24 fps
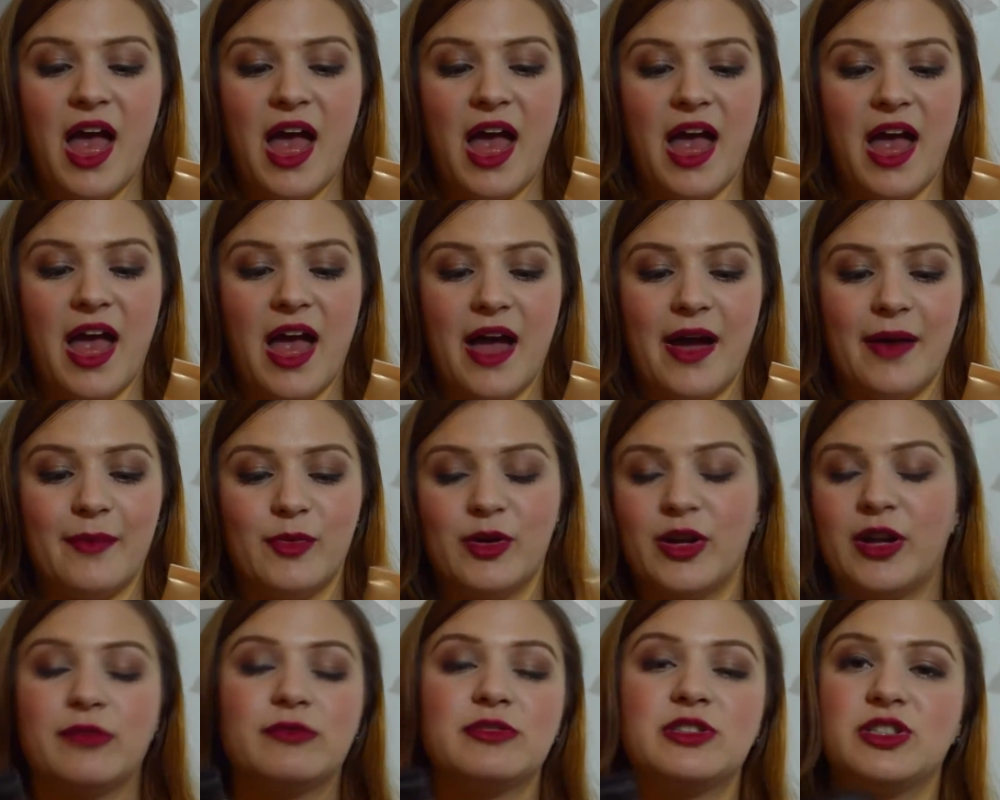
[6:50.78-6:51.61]
And
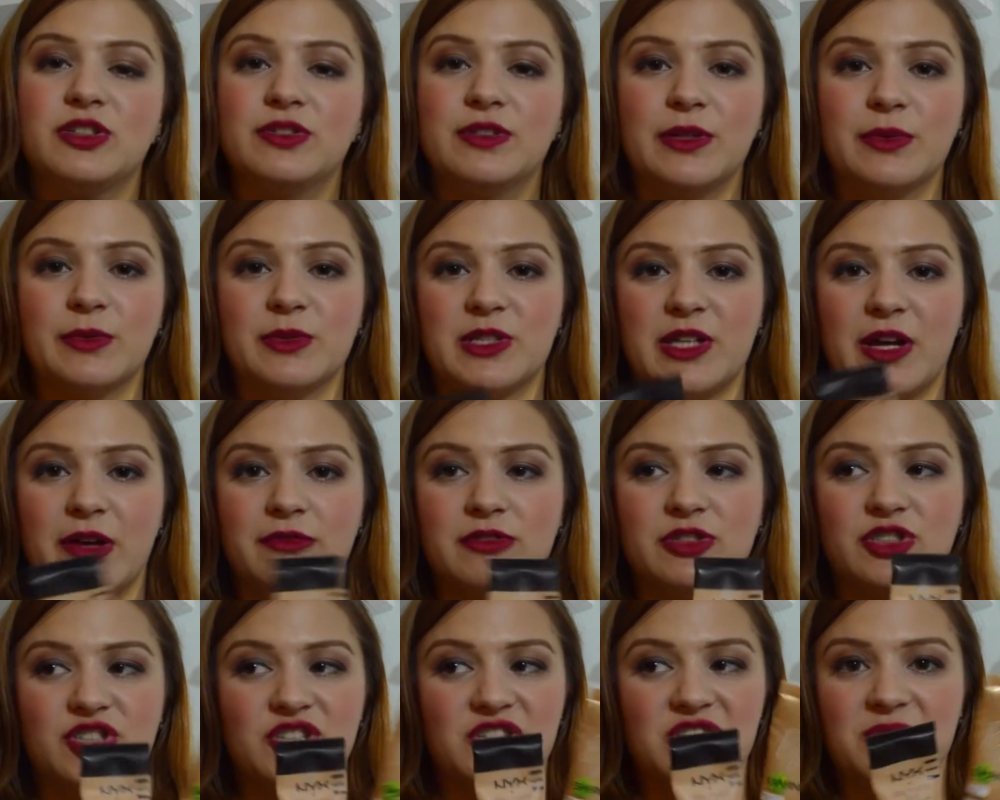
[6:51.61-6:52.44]
what I was doing was I
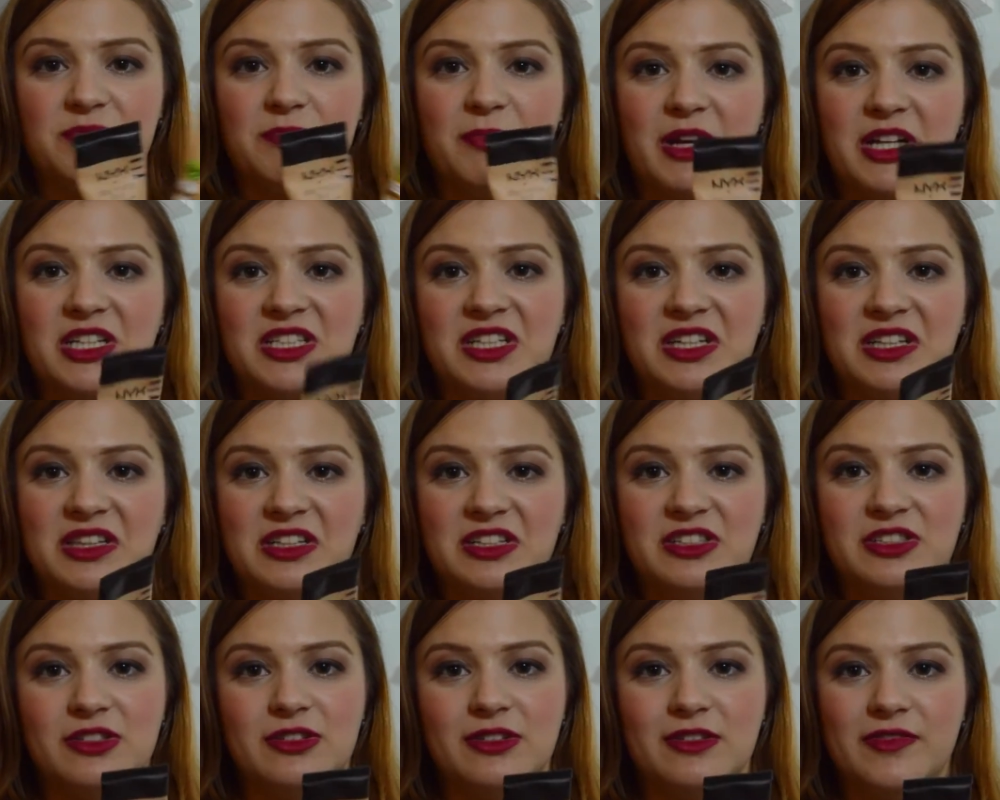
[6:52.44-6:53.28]
was just mixing
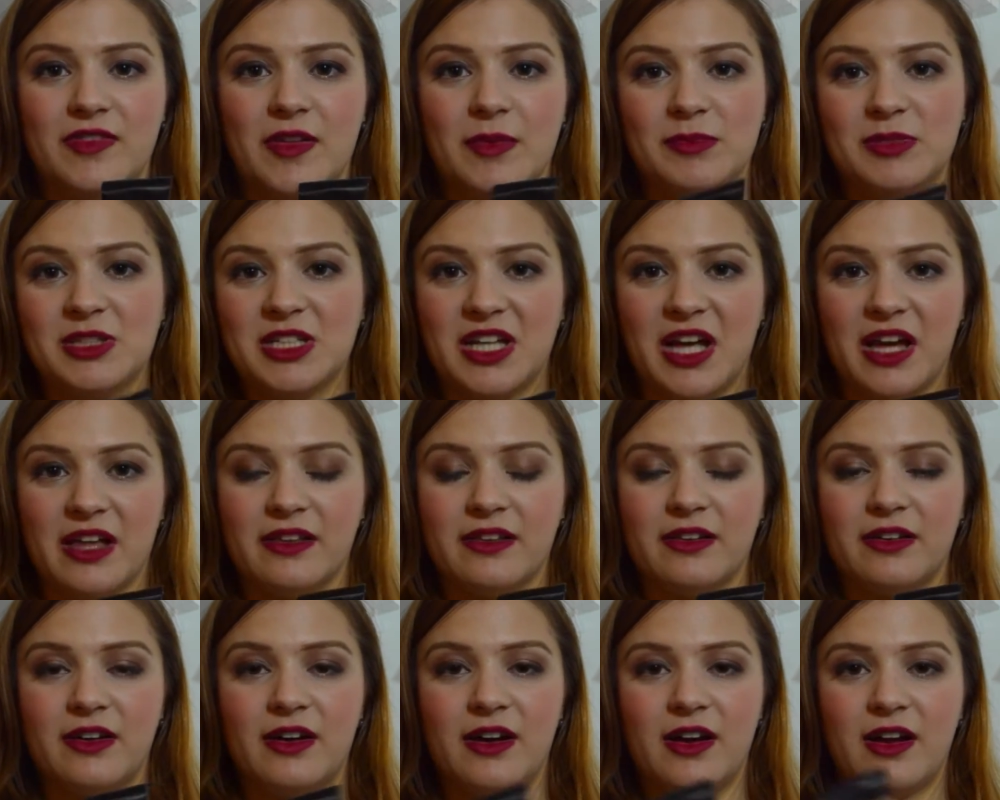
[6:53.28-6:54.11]
the two of them
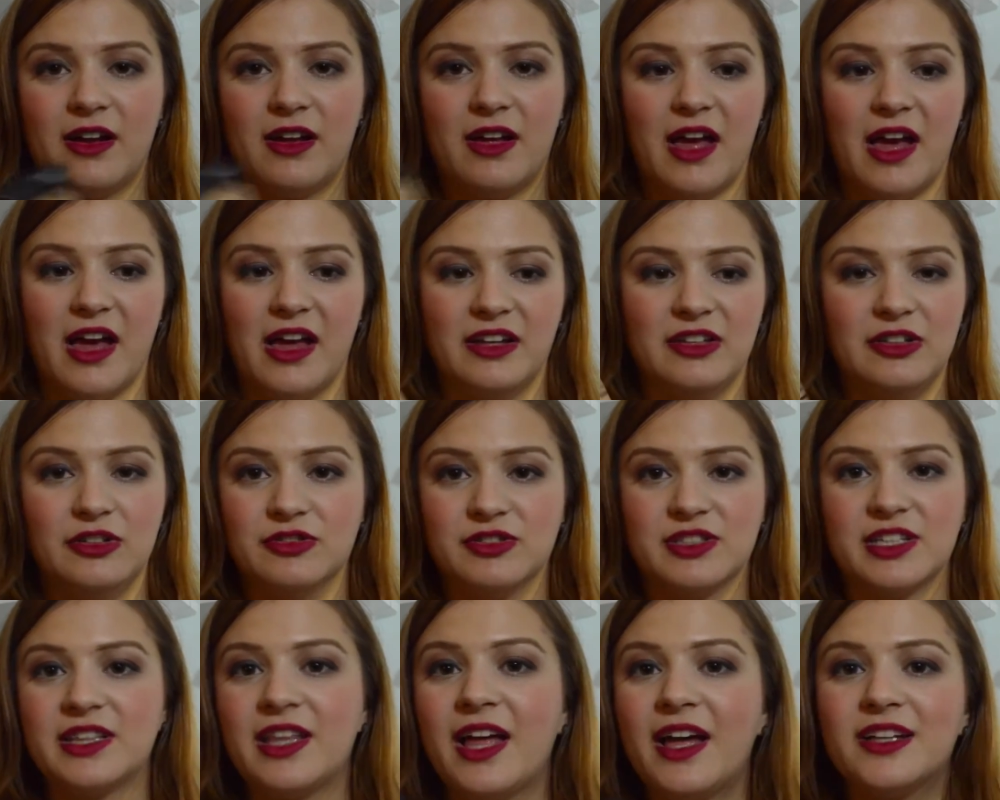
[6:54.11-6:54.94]
together and
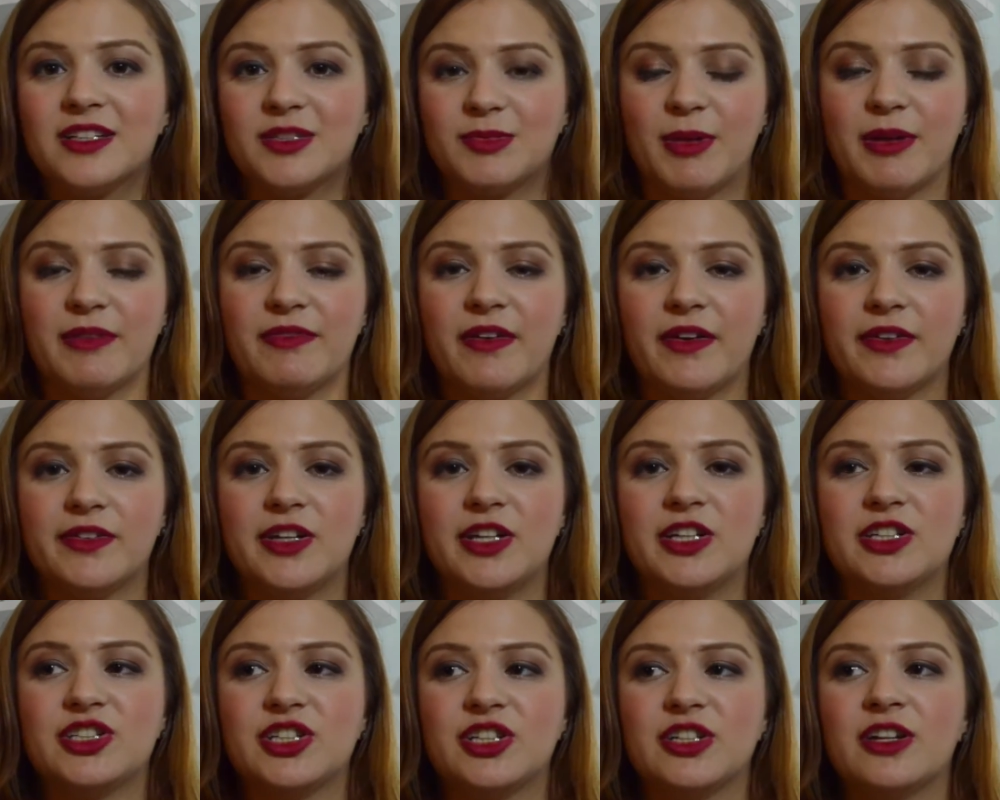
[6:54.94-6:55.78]
using that as my
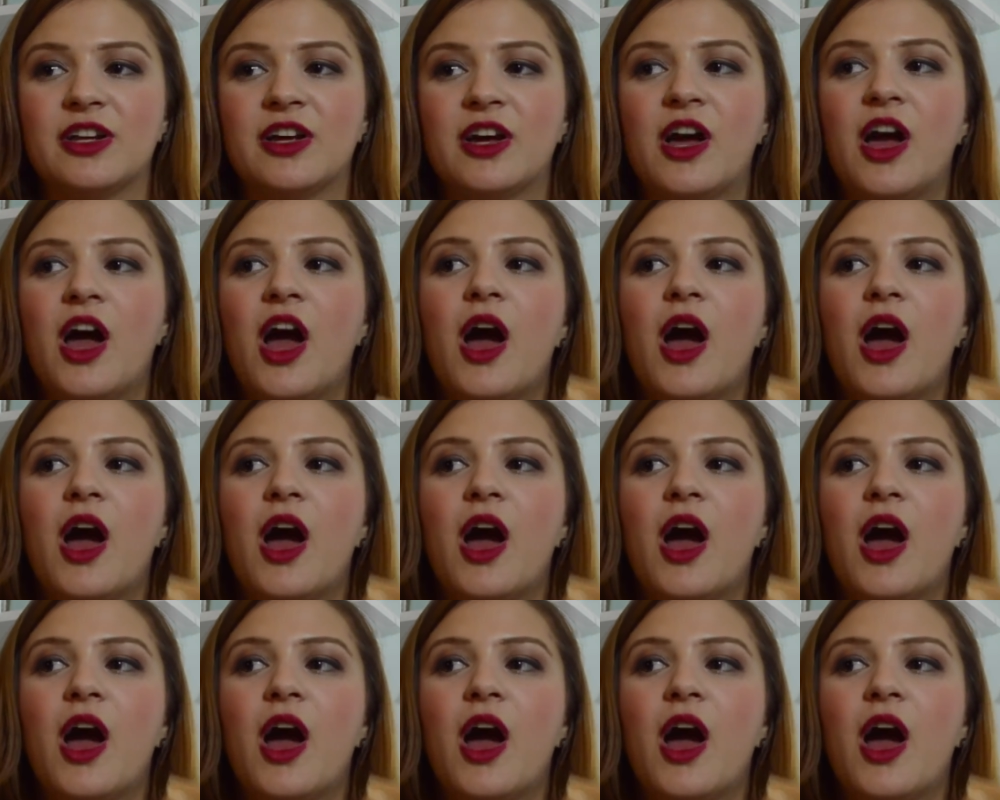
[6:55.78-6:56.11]
foundation.